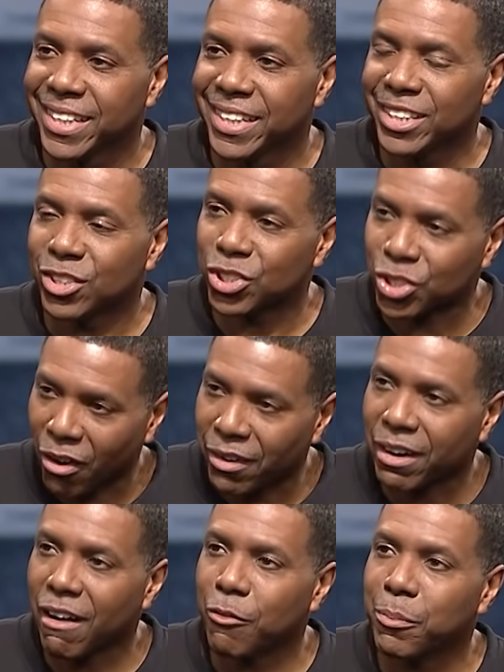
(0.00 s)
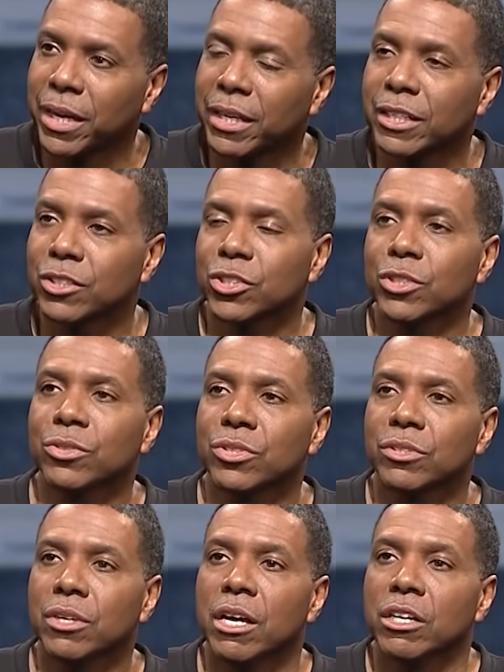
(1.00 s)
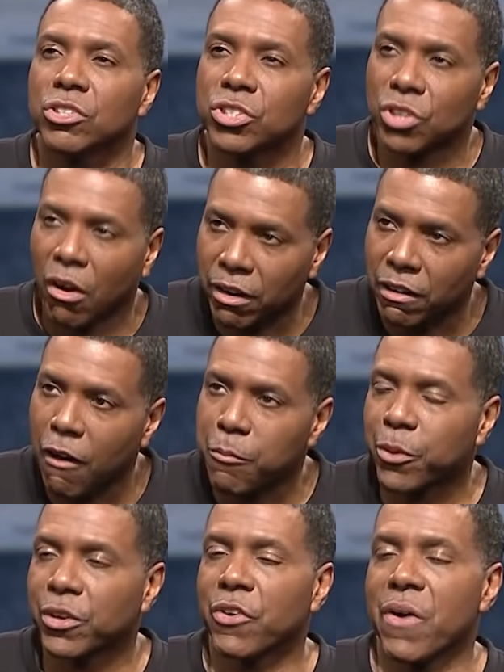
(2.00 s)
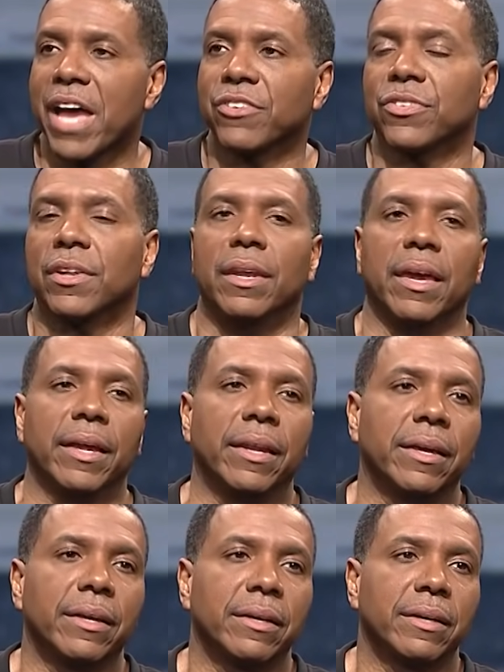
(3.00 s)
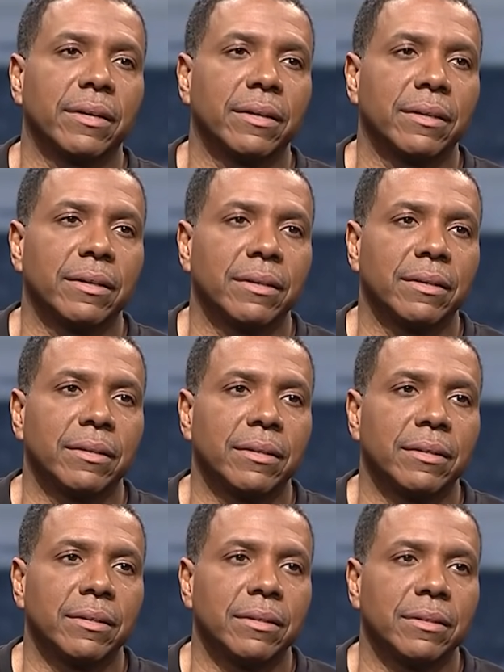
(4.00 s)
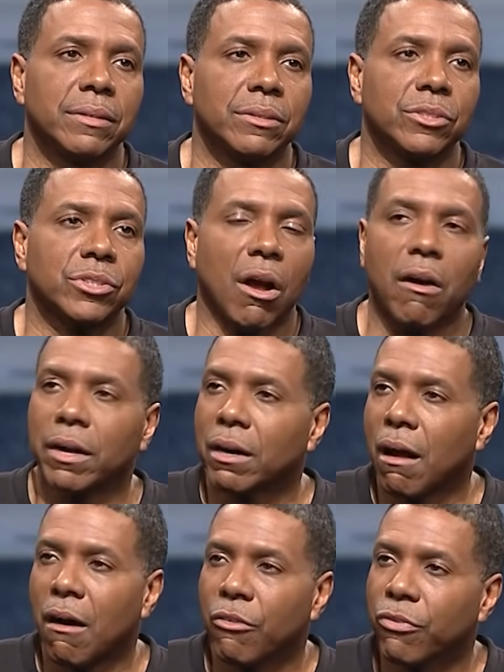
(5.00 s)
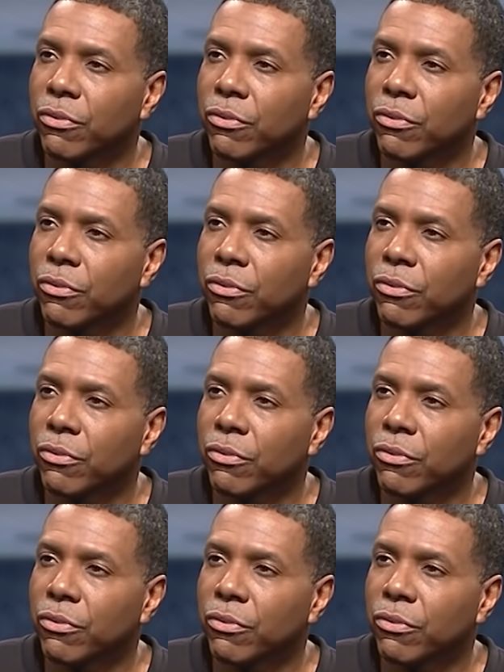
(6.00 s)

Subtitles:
He started off making excuses, started off procrastinating, started off